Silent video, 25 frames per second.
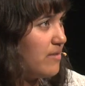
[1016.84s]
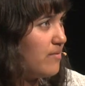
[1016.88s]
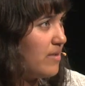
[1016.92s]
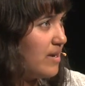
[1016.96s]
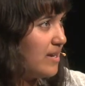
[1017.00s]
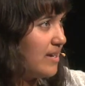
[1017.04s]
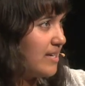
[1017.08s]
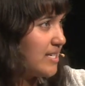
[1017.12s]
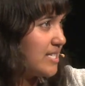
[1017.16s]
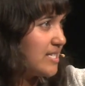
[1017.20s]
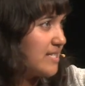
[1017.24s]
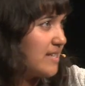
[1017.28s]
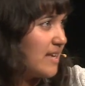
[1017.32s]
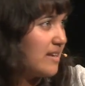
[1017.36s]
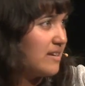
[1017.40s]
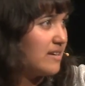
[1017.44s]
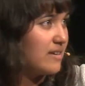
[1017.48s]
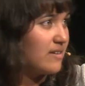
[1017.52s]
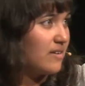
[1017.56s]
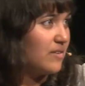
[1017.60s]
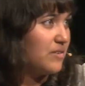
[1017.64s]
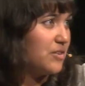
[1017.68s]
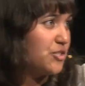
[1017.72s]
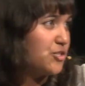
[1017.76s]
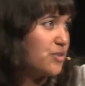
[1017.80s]
they were like
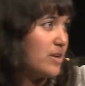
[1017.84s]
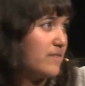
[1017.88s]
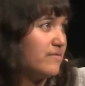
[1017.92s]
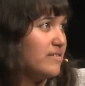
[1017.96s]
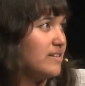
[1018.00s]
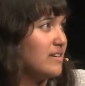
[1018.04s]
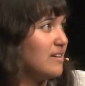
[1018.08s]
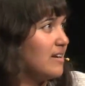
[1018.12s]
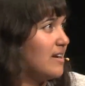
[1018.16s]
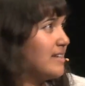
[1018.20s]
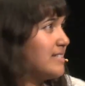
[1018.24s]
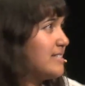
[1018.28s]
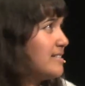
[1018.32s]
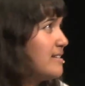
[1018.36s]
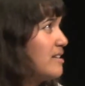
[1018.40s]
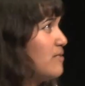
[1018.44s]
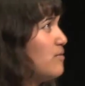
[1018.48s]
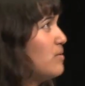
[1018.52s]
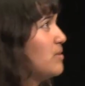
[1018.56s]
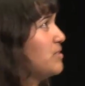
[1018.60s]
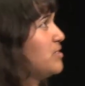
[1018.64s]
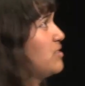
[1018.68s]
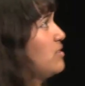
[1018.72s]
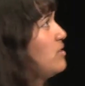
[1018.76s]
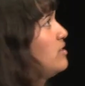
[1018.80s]
standing on the traffic lights, and there
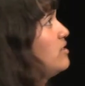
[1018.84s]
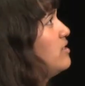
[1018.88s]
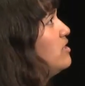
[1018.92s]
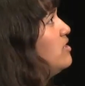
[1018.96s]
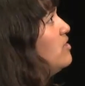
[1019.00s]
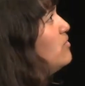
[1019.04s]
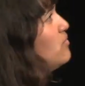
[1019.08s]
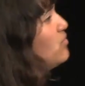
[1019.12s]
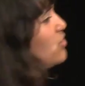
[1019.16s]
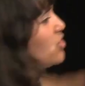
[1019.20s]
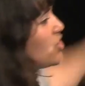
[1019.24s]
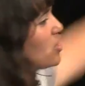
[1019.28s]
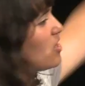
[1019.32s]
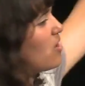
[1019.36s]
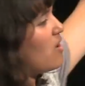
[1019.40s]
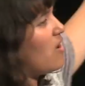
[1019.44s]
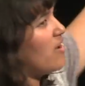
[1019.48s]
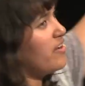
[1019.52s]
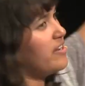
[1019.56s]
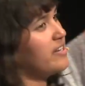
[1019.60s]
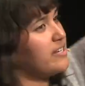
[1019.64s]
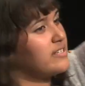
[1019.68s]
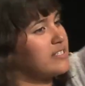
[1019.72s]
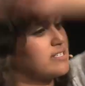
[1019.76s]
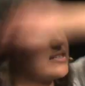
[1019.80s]
was a huge
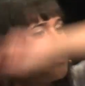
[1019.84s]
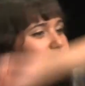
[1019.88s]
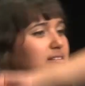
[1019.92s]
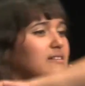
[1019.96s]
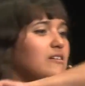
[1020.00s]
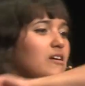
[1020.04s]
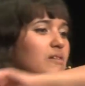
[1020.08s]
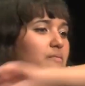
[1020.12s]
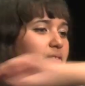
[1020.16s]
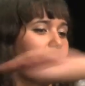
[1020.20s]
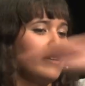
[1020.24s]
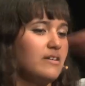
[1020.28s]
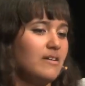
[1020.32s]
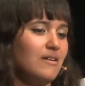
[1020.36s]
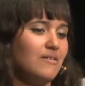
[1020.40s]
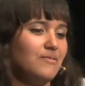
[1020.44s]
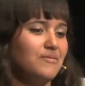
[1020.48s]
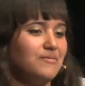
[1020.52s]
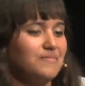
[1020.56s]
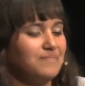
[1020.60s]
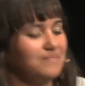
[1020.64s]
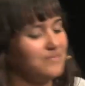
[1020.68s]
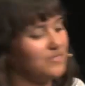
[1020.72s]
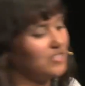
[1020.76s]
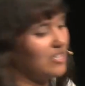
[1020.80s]
Onix coming
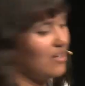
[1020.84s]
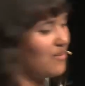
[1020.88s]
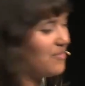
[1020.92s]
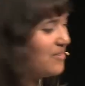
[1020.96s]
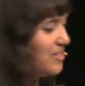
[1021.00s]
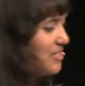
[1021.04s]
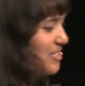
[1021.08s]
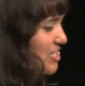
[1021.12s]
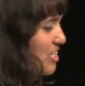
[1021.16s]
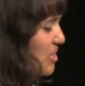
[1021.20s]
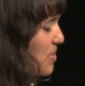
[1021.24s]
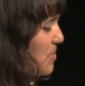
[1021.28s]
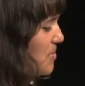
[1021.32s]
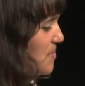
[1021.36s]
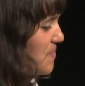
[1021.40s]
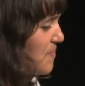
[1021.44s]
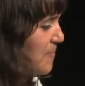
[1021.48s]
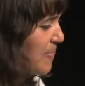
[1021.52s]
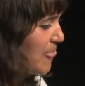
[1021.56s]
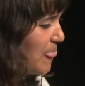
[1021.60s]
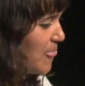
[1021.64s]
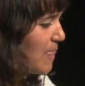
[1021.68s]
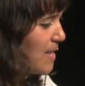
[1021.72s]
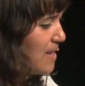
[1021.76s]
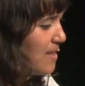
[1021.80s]
out down. So
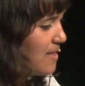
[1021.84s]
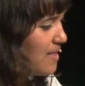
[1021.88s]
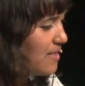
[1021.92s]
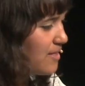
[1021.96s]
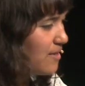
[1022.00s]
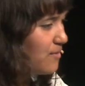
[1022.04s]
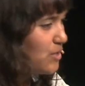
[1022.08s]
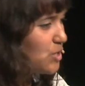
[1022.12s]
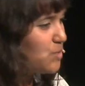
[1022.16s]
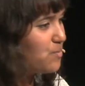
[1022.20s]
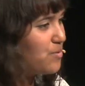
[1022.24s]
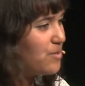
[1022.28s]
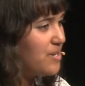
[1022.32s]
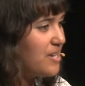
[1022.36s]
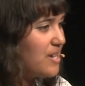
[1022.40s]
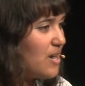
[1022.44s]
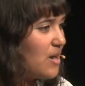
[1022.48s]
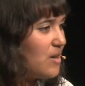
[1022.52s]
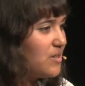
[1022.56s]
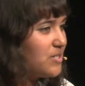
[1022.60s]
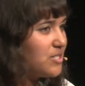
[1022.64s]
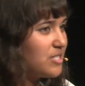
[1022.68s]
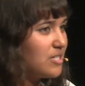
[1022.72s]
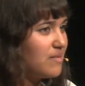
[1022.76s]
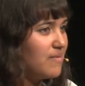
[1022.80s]
that was pretty
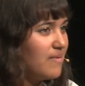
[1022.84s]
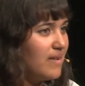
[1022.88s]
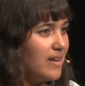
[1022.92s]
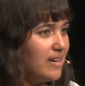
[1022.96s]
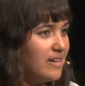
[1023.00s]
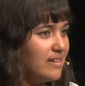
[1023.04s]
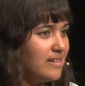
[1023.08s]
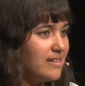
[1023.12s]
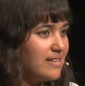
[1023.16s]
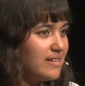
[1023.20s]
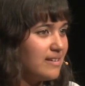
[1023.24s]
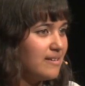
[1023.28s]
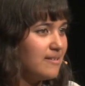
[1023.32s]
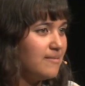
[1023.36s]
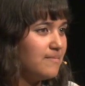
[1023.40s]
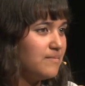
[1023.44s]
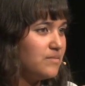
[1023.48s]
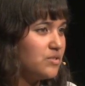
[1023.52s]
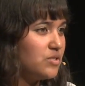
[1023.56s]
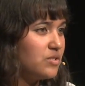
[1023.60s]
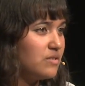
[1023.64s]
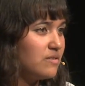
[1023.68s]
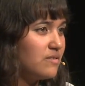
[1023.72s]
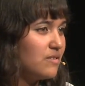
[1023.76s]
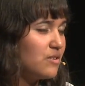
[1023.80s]
awesome. And
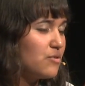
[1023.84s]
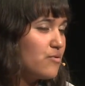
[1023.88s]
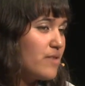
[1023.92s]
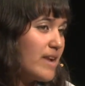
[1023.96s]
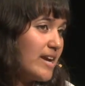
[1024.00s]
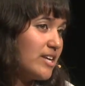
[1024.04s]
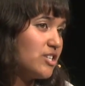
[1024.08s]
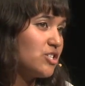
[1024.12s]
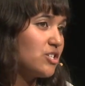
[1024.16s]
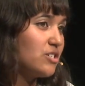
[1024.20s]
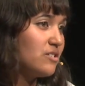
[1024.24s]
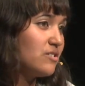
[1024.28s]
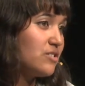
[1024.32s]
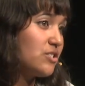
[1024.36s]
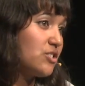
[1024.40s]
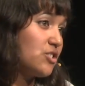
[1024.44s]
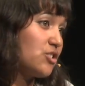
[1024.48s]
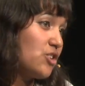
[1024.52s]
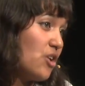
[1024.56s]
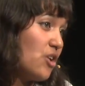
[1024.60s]
um, the reactions